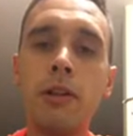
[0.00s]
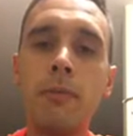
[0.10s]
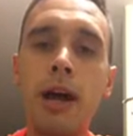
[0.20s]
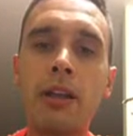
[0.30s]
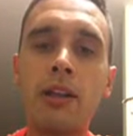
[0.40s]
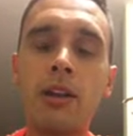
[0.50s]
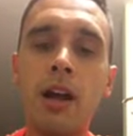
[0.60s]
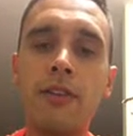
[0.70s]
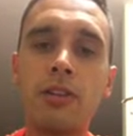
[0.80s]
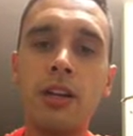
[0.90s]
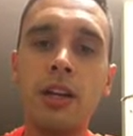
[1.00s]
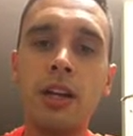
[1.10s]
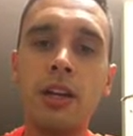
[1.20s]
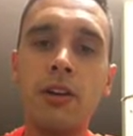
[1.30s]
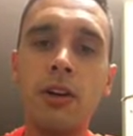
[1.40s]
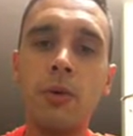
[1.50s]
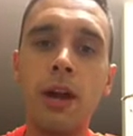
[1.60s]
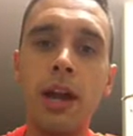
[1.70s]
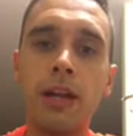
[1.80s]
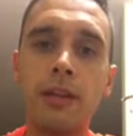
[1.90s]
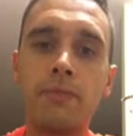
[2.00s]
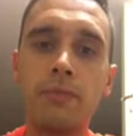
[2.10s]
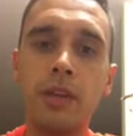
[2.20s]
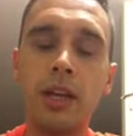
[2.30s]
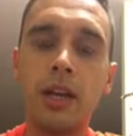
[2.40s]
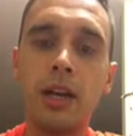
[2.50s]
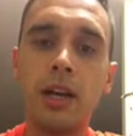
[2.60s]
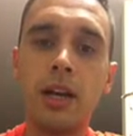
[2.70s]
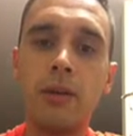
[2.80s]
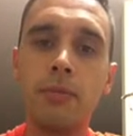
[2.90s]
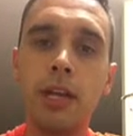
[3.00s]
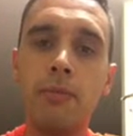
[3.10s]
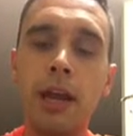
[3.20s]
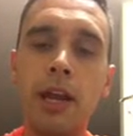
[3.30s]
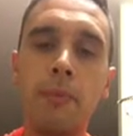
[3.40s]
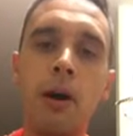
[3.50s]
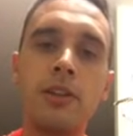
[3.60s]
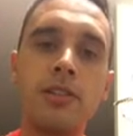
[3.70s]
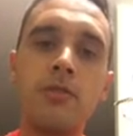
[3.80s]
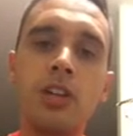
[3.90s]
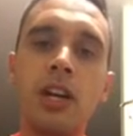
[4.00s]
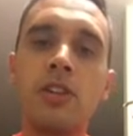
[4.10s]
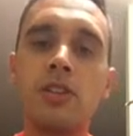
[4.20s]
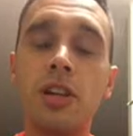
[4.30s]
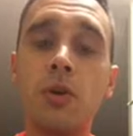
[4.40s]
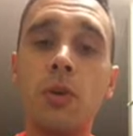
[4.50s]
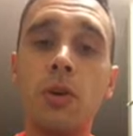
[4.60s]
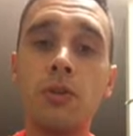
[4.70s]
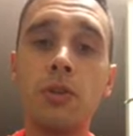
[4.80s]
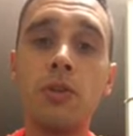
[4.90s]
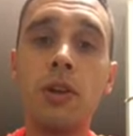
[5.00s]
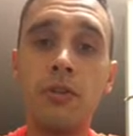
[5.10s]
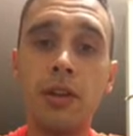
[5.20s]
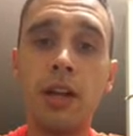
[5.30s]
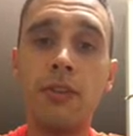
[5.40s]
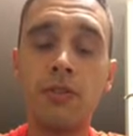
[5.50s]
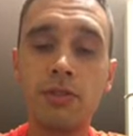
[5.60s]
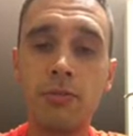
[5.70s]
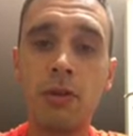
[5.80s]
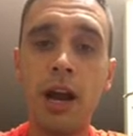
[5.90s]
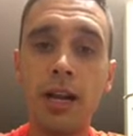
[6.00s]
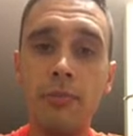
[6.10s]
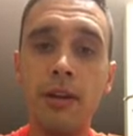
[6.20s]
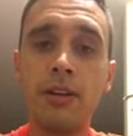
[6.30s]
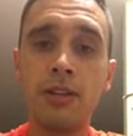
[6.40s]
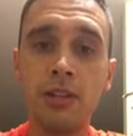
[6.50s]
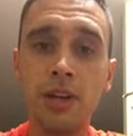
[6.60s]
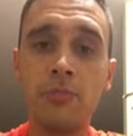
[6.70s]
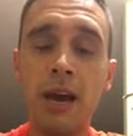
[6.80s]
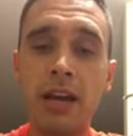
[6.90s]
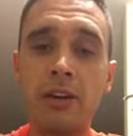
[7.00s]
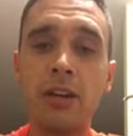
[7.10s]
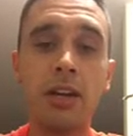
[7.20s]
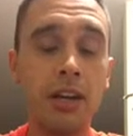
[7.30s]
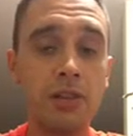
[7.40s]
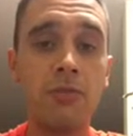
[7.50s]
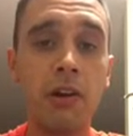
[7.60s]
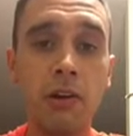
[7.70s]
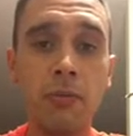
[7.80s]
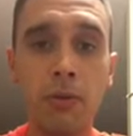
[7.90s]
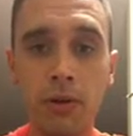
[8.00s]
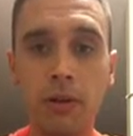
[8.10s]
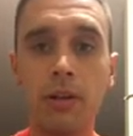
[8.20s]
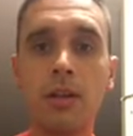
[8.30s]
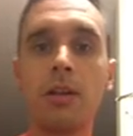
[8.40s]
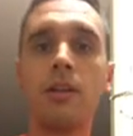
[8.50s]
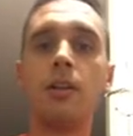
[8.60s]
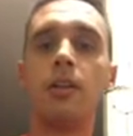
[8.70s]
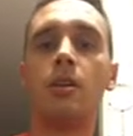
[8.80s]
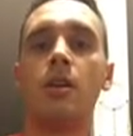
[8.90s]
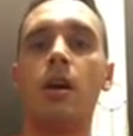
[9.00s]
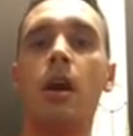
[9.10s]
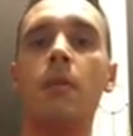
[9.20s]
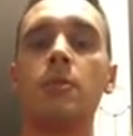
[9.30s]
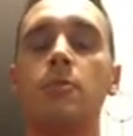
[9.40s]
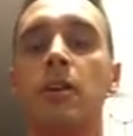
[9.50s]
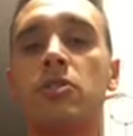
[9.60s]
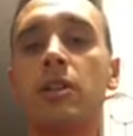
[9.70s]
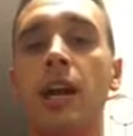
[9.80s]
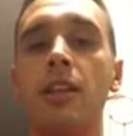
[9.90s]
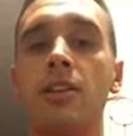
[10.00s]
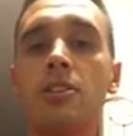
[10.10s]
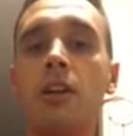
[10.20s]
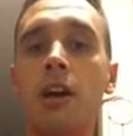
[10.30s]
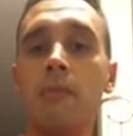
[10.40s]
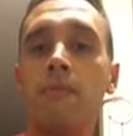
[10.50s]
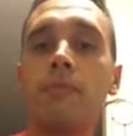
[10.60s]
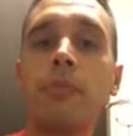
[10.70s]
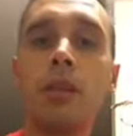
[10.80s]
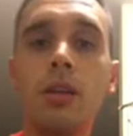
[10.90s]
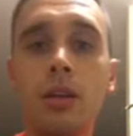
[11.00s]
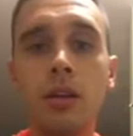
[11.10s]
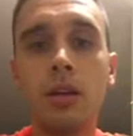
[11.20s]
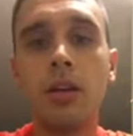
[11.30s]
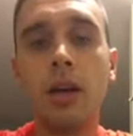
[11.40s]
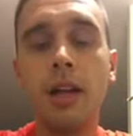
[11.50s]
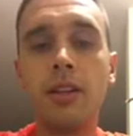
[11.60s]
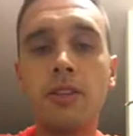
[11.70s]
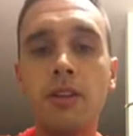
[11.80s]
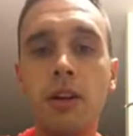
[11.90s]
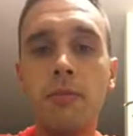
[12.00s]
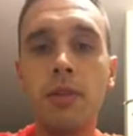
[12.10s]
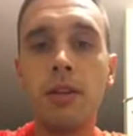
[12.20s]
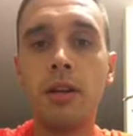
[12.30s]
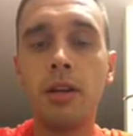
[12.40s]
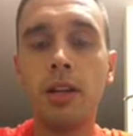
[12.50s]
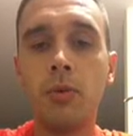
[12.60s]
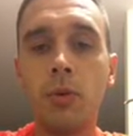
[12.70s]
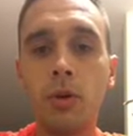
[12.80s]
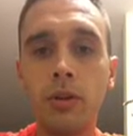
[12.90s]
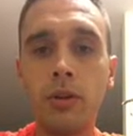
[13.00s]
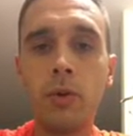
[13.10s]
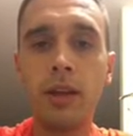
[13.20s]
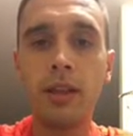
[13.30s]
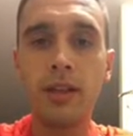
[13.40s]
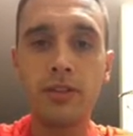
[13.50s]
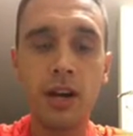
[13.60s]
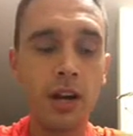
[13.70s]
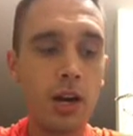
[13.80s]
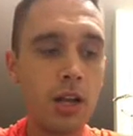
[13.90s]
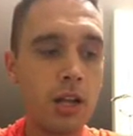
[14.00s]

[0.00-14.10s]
path in our lives in a good way, and keep making positive changes in the world through living a life of sobriety, because it does matter and it is very important, especially at this time in the world and the way things are.